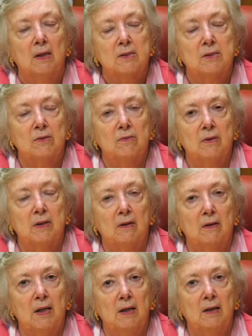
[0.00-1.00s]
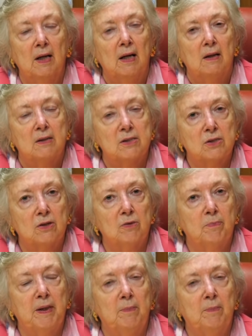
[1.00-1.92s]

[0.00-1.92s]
so that then the CERT